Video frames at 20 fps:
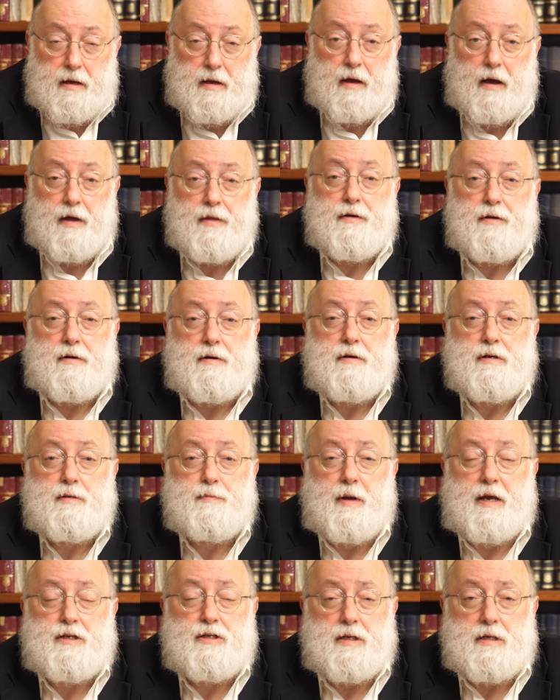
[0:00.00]
other
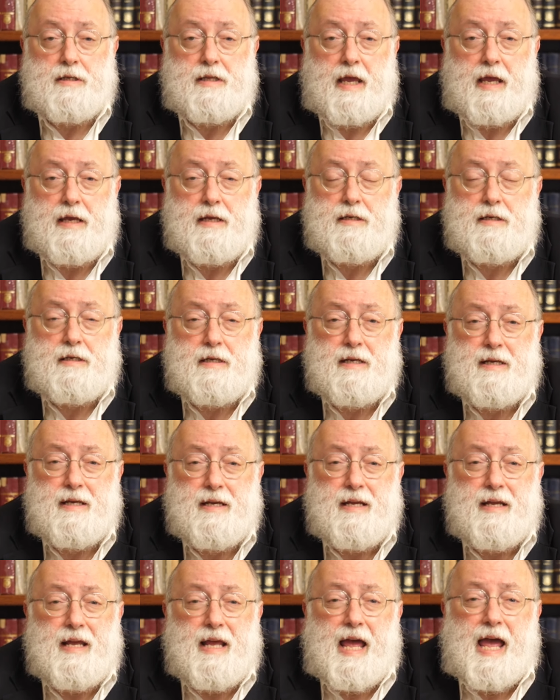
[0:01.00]
special days,
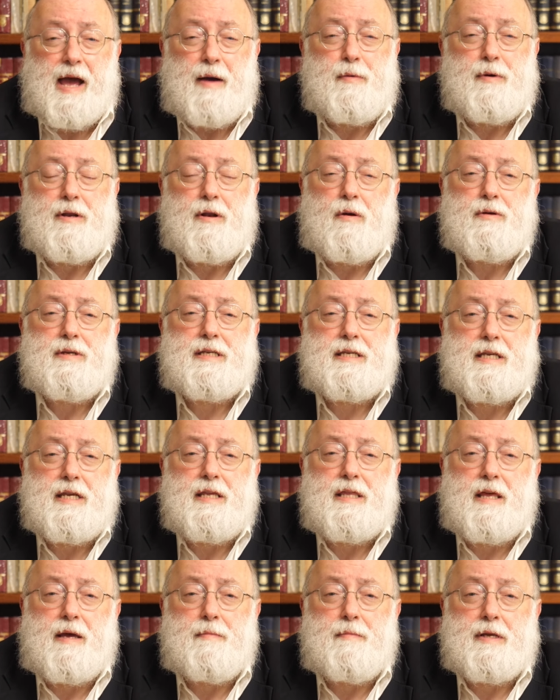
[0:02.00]
and we don't
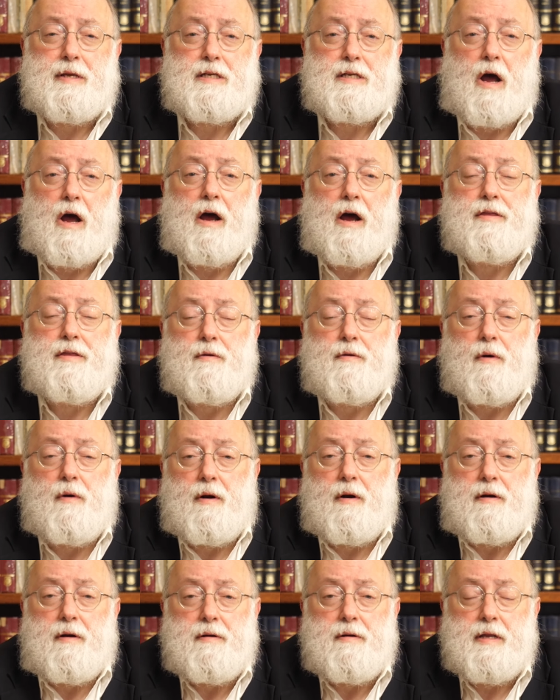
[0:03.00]
see them as either
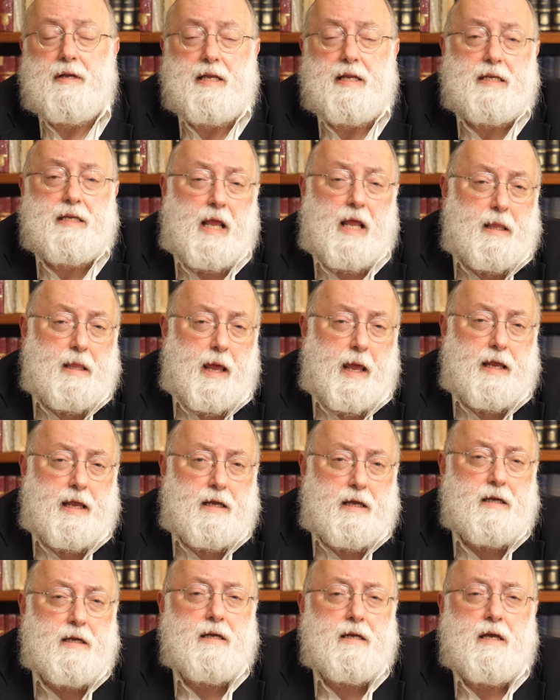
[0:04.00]
or. It's not
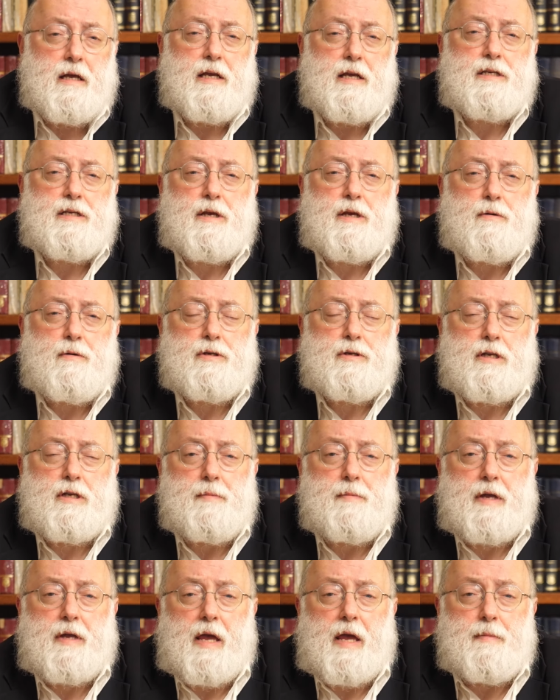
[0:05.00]
like a
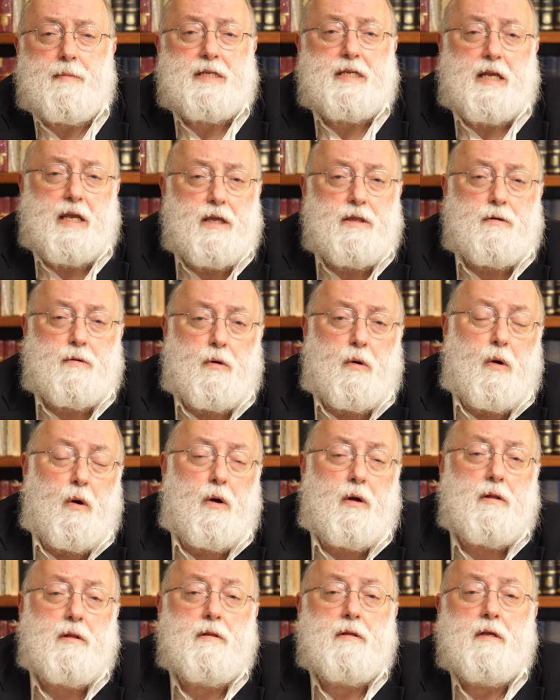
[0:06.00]
zero-sum game. It's either
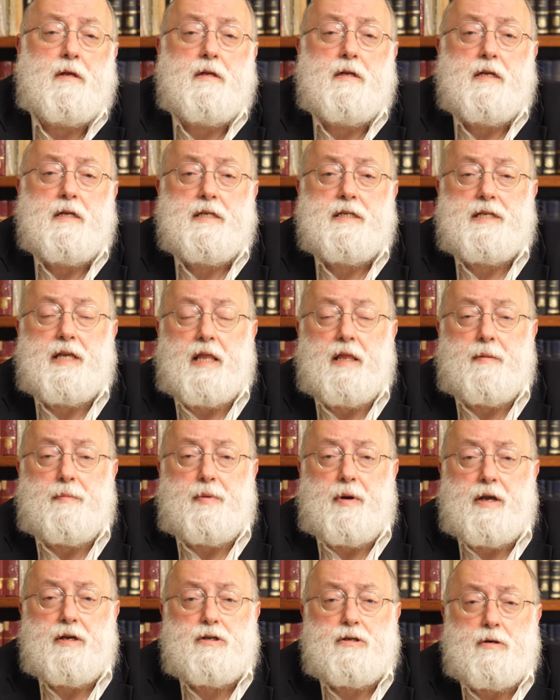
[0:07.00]
all
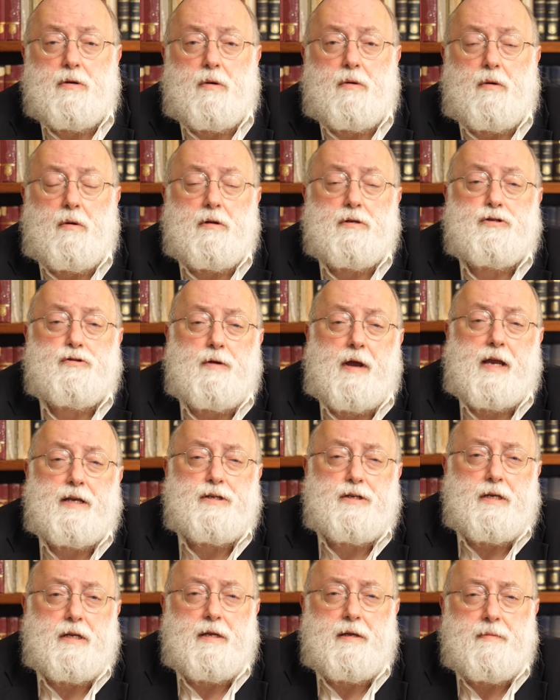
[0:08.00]
celebration or all
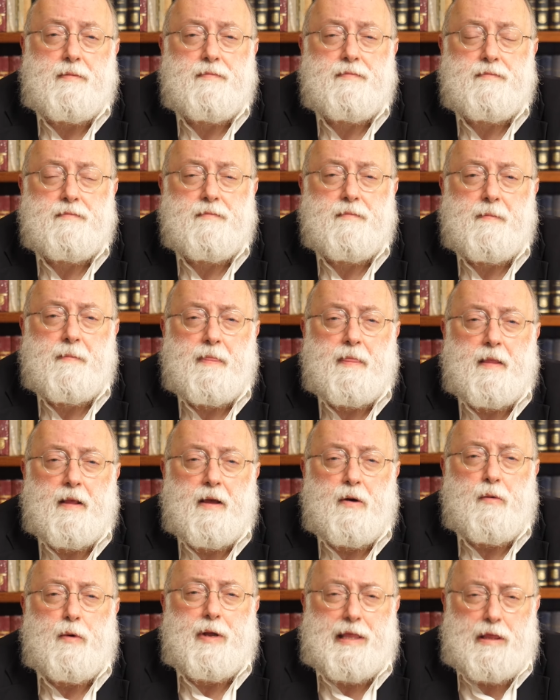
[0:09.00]
tragedy.
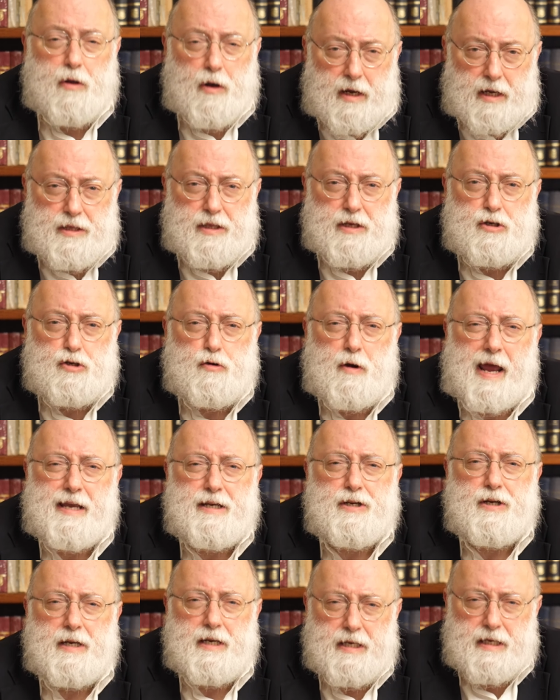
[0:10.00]
We look at the
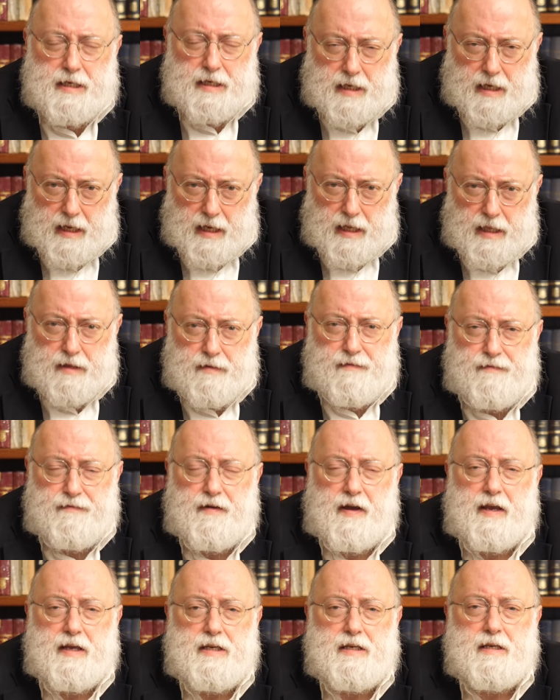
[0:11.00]
tragedies in the
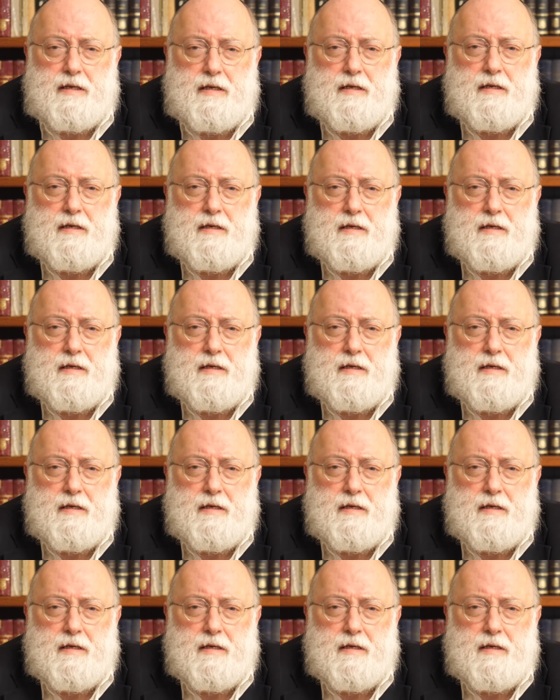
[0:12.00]
face.